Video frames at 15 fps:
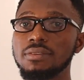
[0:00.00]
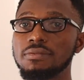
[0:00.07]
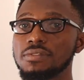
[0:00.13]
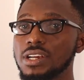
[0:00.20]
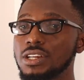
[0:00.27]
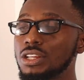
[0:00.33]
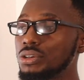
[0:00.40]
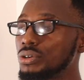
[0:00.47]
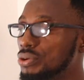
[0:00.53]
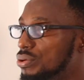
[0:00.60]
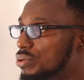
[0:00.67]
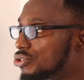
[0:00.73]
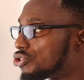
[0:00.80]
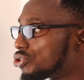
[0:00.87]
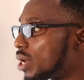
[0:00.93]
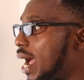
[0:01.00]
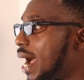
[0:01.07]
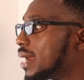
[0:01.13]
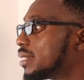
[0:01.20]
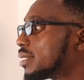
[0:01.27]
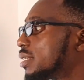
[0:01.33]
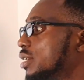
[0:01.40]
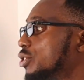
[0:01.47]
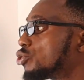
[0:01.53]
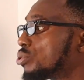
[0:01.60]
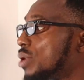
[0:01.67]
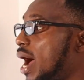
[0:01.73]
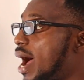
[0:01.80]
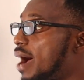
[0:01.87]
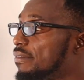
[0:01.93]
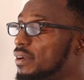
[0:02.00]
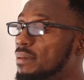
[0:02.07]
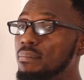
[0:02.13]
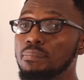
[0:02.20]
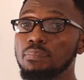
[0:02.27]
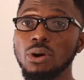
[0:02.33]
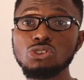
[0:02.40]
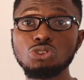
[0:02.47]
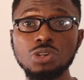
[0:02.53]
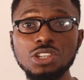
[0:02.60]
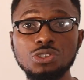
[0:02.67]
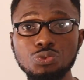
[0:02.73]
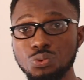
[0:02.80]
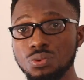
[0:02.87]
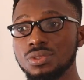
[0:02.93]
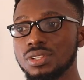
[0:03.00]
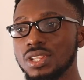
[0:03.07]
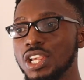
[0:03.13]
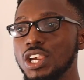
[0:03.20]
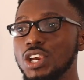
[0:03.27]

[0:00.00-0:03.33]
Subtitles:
very huge, and they should have buttress roots,